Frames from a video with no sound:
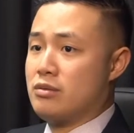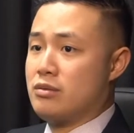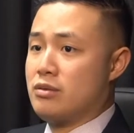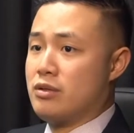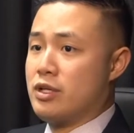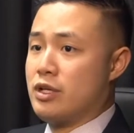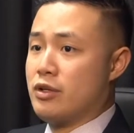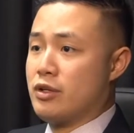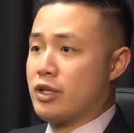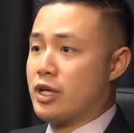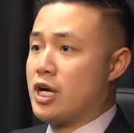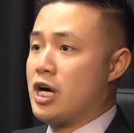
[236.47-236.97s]

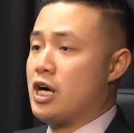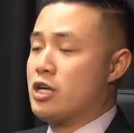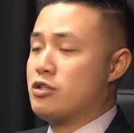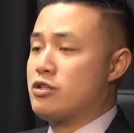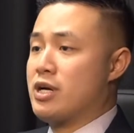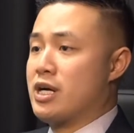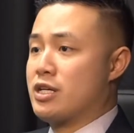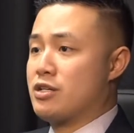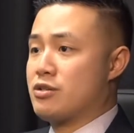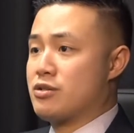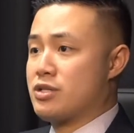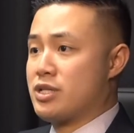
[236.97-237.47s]
the
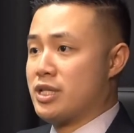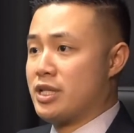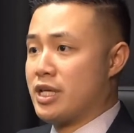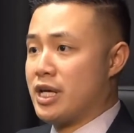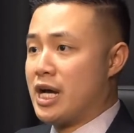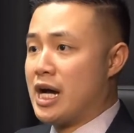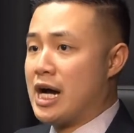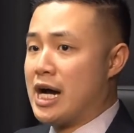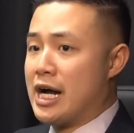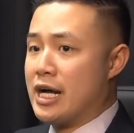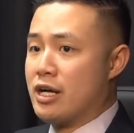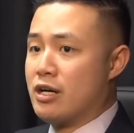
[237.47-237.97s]
contractors that they
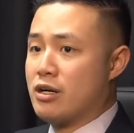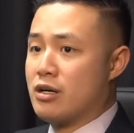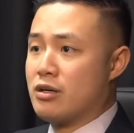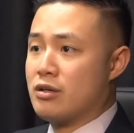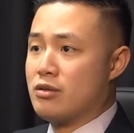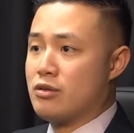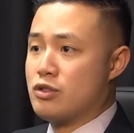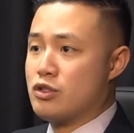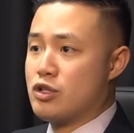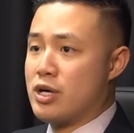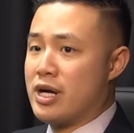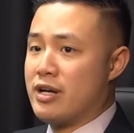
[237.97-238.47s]

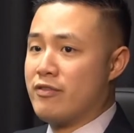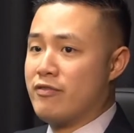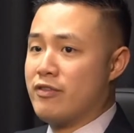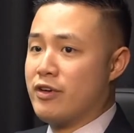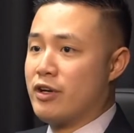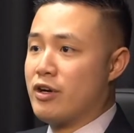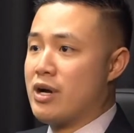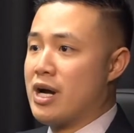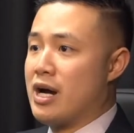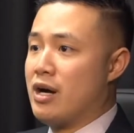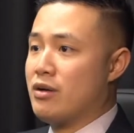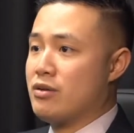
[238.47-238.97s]
hire trying to
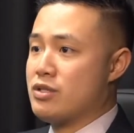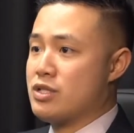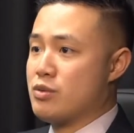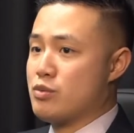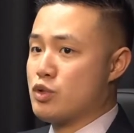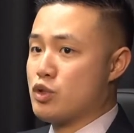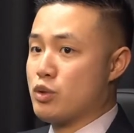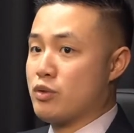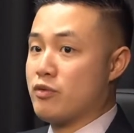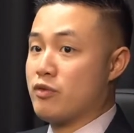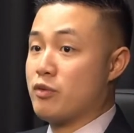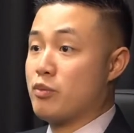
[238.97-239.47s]
figure out some
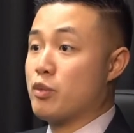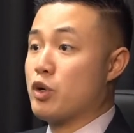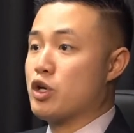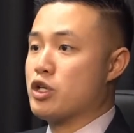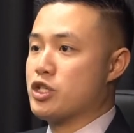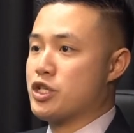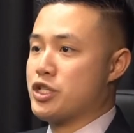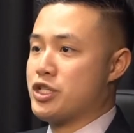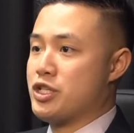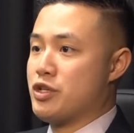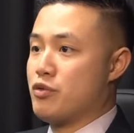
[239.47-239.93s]
sort of emergency